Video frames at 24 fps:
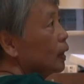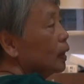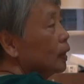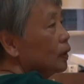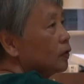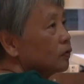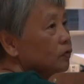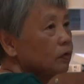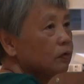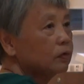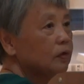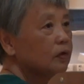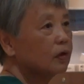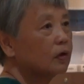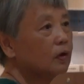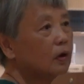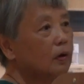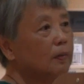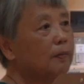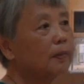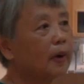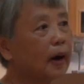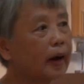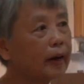So your
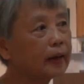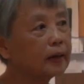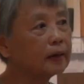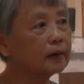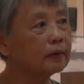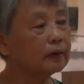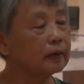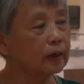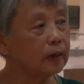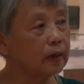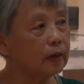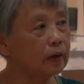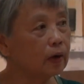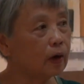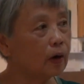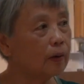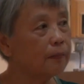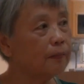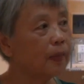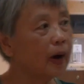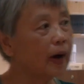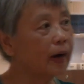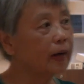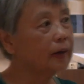mind
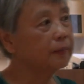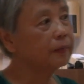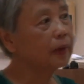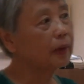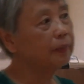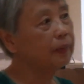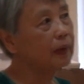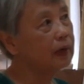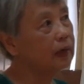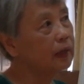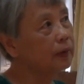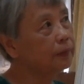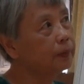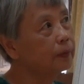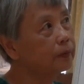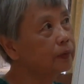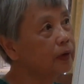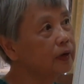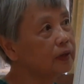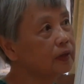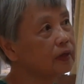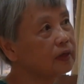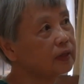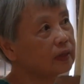may be
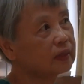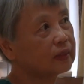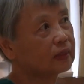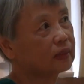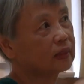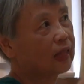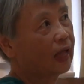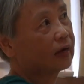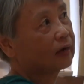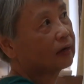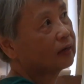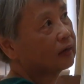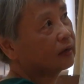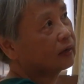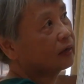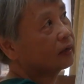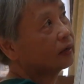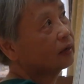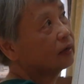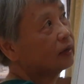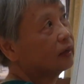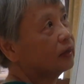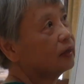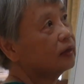liberated
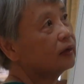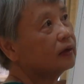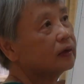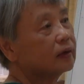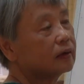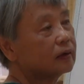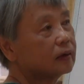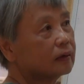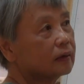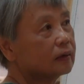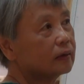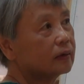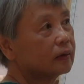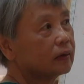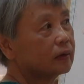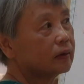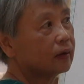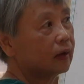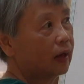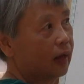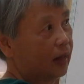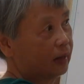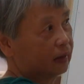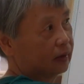technically
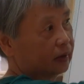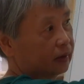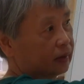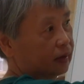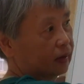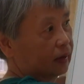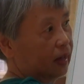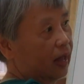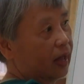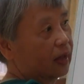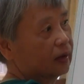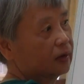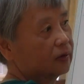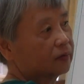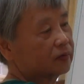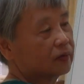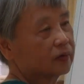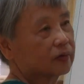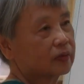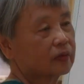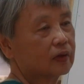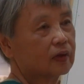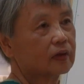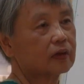at the end of the
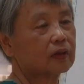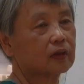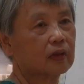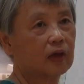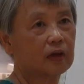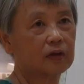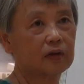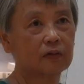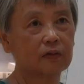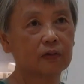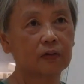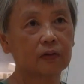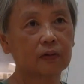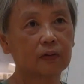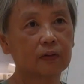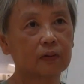3rd tetrad.